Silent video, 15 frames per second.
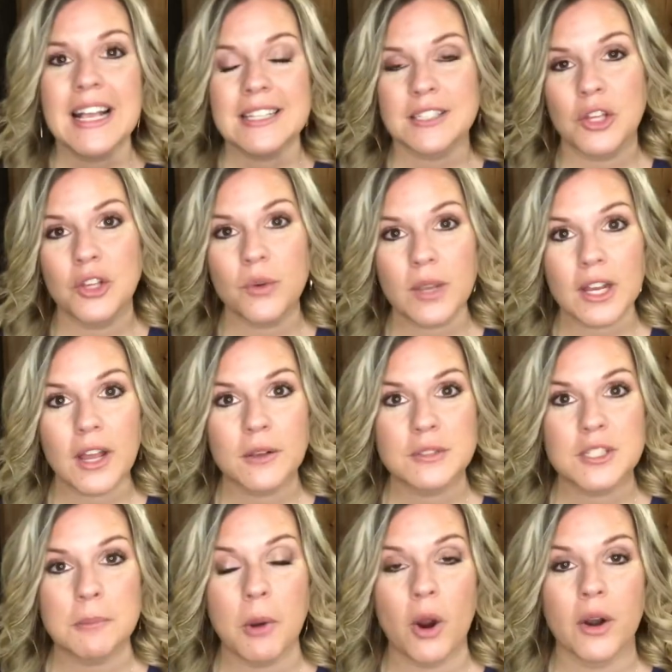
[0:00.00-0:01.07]
So you can
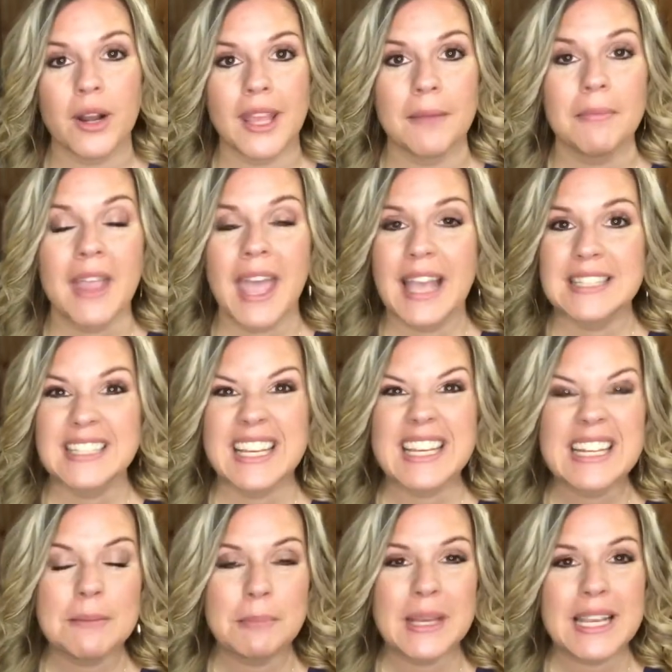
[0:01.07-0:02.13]
host a party and
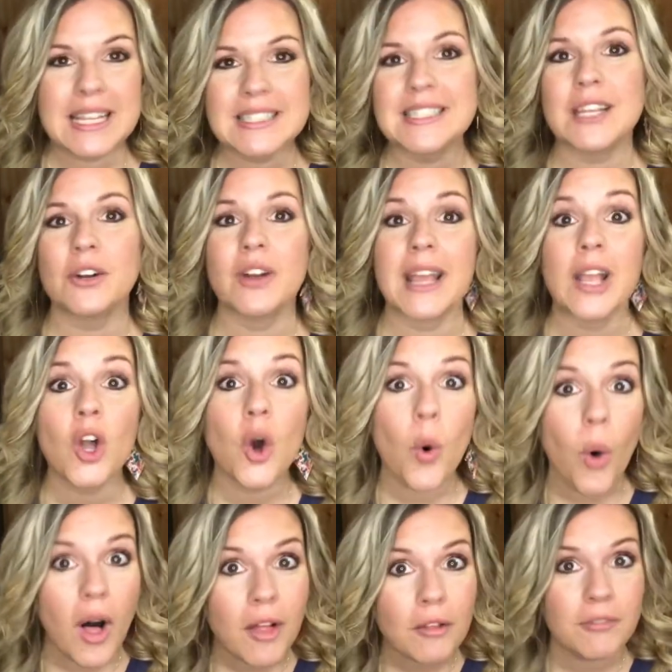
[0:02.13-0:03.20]
to be considered a
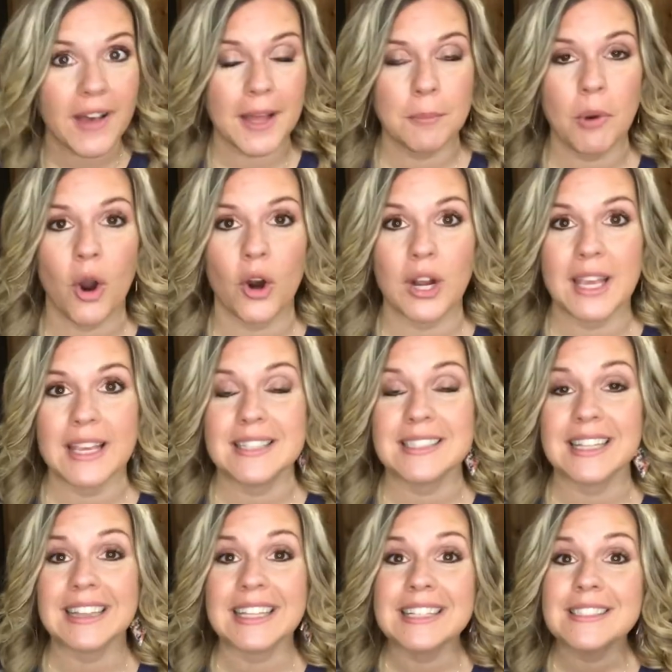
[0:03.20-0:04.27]
qualified party is
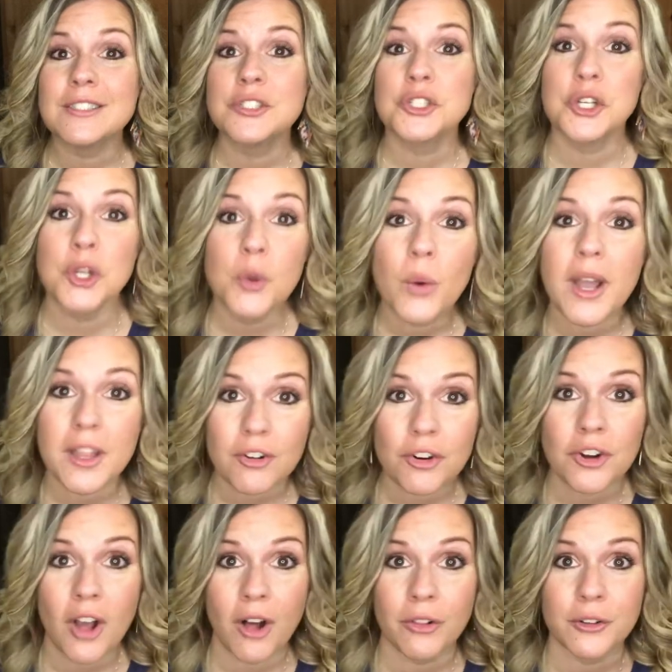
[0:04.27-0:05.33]
at least
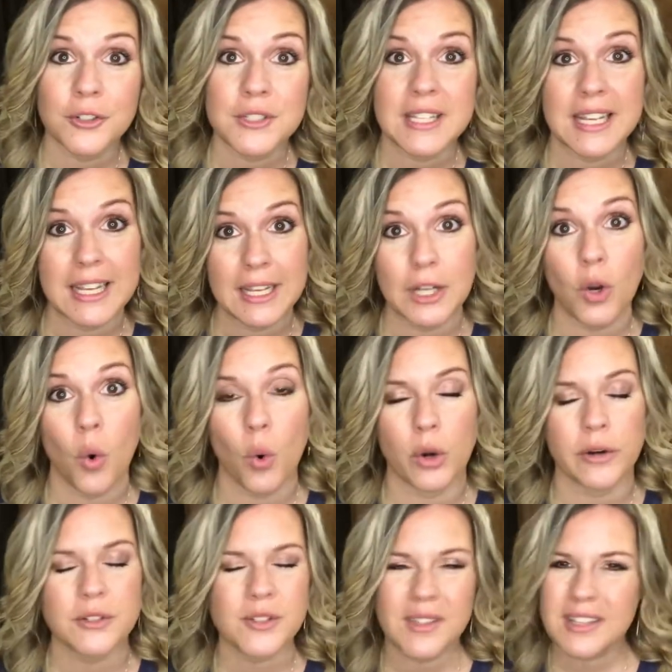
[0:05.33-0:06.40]
$200 in
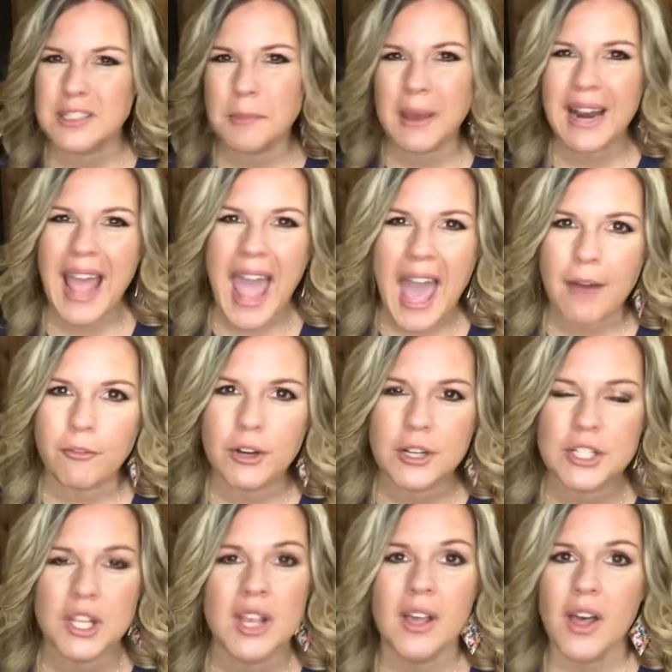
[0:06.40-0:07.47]
order. So that's about an
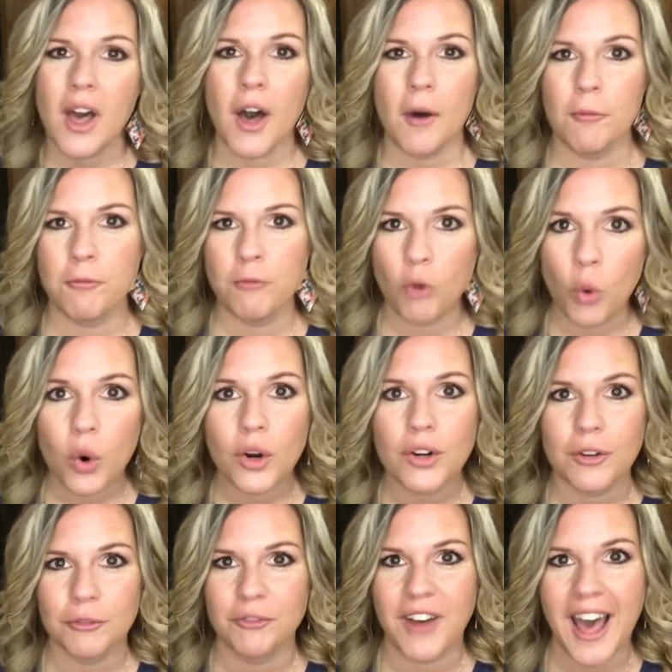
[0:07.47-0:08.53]
average of four
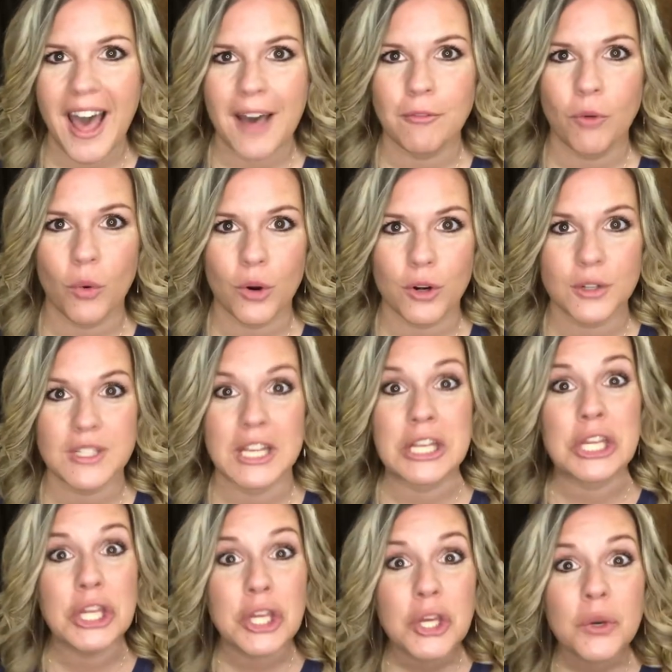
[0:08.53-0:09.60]
to five orders and
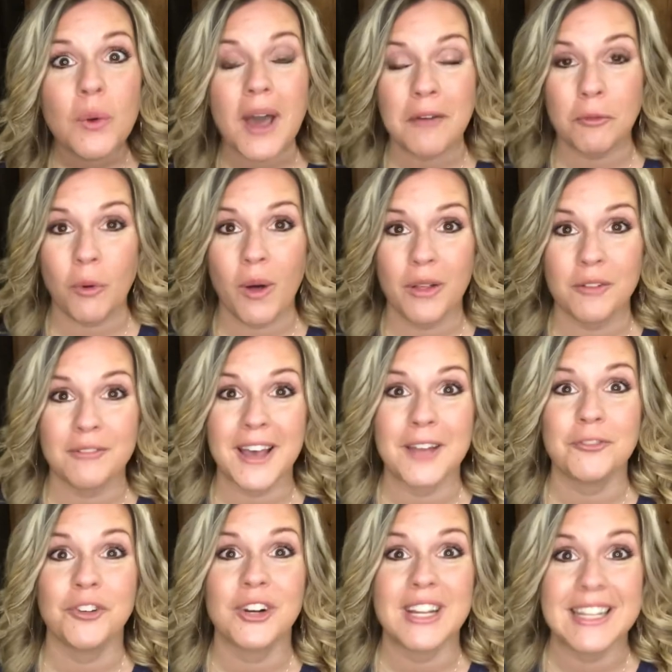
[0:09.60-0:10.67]
you have qualified
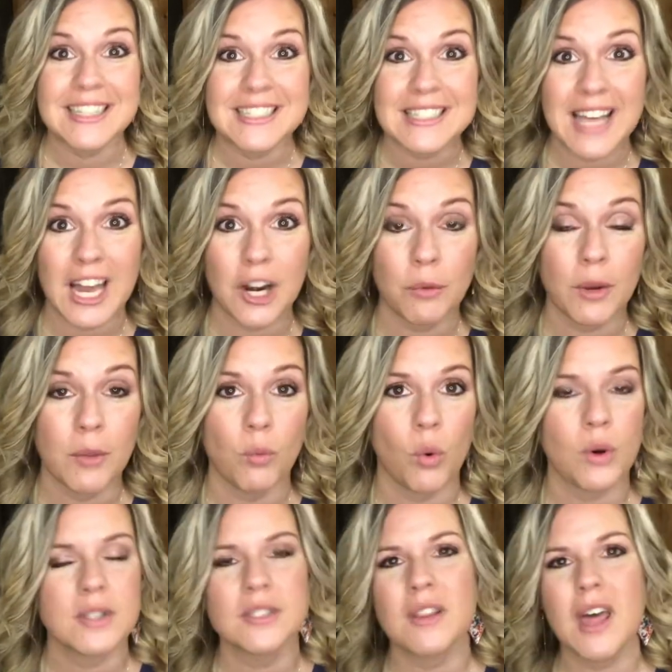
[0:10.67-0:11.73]
for insider
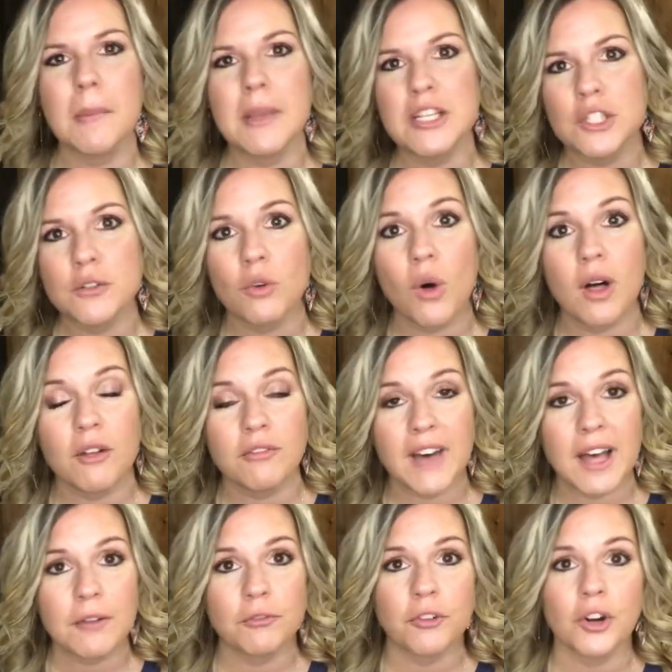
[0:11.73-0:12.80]
reward. So that means you've
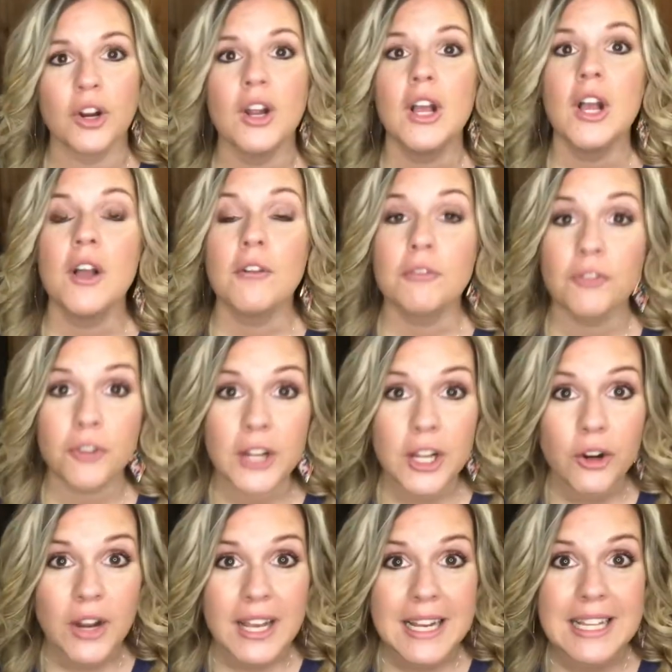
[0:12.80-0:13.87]
qualified for free
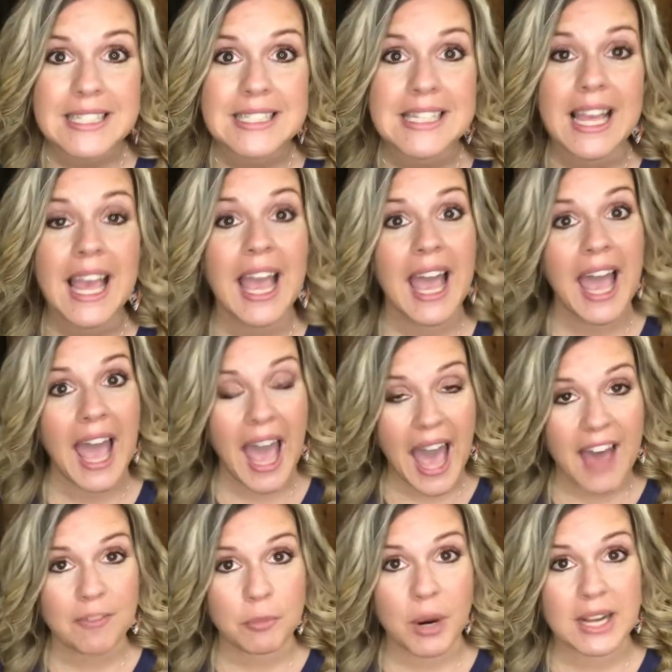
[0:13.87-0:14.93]
credits,
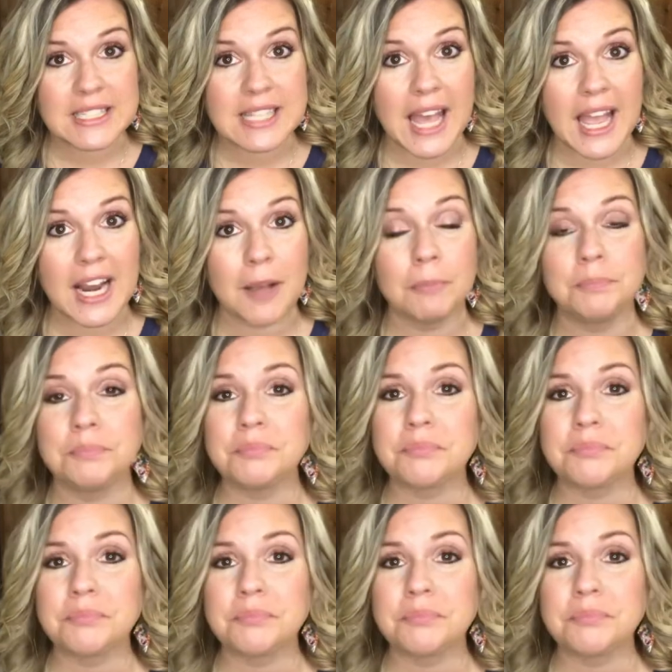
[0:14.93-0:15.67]
half price item,